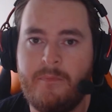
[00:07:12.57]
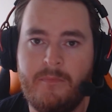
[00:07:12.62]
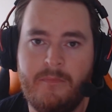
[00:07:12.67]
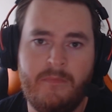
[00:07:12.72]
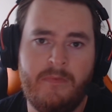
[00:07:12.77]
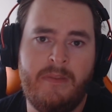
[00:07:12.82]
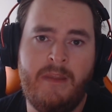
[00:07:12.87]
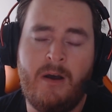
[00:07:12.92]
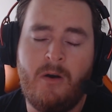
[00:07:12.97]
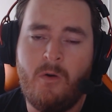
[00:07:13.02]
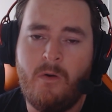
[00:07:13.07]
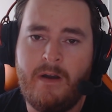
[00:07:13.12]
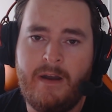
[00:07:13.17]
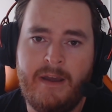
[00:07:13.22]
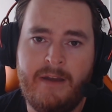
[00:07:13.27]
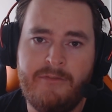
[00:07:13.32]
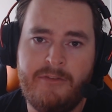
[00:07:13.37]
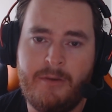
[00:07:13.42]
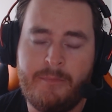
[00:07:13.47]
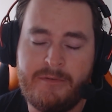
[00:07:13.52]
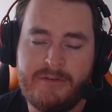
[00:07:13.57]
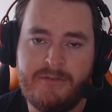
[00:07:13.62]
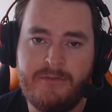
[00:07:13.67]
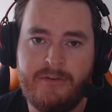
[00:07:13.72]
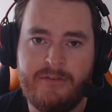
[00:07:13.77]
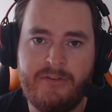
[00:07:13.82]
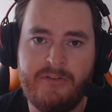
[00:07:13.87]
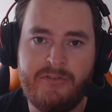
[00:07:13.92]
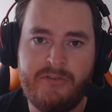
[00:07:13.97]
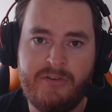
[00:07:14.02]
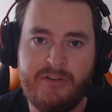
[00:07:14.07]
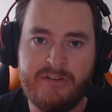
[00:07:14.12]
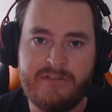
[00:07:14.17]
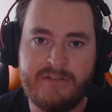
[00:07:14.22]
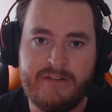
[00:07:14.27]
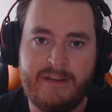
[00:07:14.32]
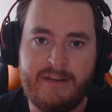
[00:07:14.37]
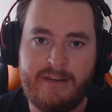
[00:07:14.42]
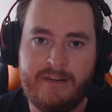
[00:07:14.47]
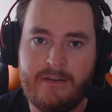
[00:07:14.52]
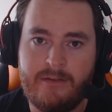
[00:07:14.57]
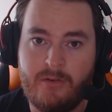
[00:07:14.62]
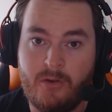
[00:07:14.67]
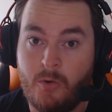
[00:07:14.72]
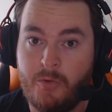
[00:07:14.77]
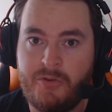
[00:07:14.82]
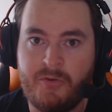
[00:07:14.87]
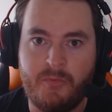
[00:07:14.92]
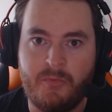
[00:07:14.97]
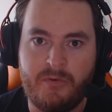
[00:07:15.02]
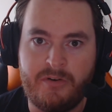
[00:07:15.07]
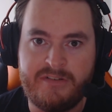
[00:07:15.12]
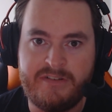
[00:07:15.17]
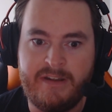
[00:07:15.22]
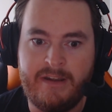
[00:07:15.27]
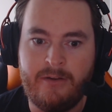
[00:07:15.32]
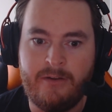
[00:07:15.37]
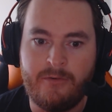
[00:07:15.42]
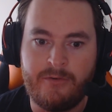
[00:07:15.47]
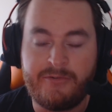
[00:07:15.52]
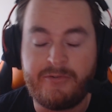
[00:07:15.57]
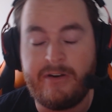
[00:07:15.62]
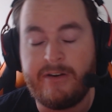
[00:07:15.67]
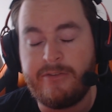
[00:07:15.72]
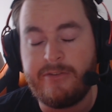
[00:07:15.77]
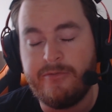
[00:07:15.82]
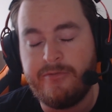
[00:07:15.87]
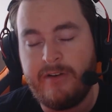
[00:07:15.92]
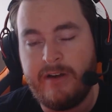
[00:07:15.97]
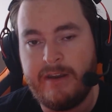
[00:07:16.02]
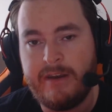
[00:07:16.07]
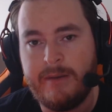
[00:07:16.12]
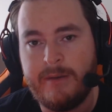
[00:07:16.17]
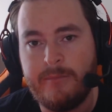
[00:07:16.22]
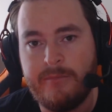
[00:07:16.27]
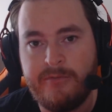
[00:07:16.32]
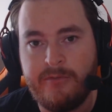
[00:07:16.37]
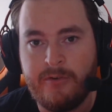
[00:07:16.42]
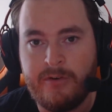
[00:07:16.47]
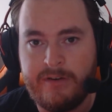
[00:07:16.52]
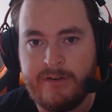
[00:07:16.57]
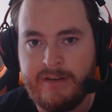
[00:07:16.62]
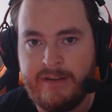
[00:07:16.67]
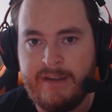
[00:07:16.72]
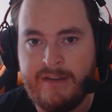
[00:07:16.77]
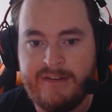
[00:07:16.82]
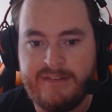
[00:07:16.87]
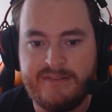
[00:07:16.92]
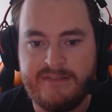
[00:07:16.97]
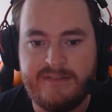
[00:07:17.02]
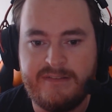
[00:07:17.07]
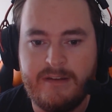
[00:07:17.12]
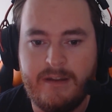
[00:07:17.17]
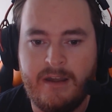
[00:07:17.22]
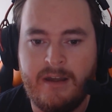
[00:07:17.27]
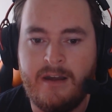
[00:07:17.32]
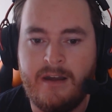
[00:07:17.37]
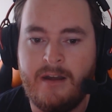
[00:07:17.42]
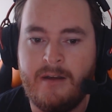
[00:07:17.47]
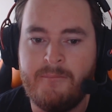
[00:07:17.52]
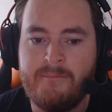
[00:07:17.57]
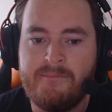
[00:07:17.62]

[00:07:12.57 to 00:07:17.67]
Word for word: now I have the opportunity to just like go towards A or try to find him for the ace. Um,